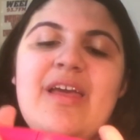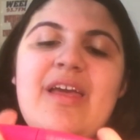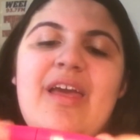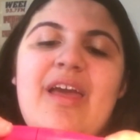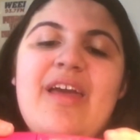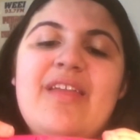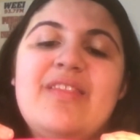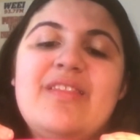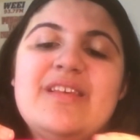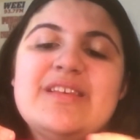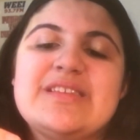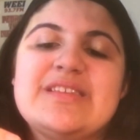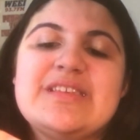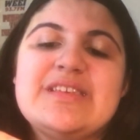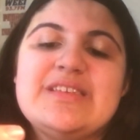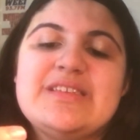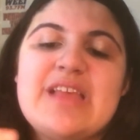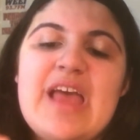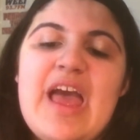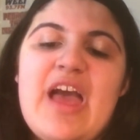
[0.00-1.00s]
And this
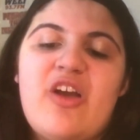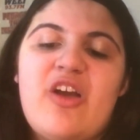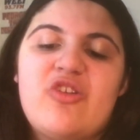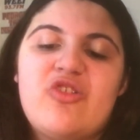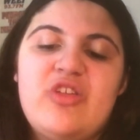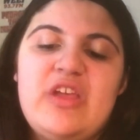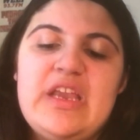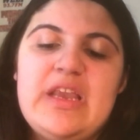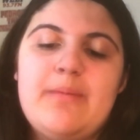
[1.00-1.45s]
is actually an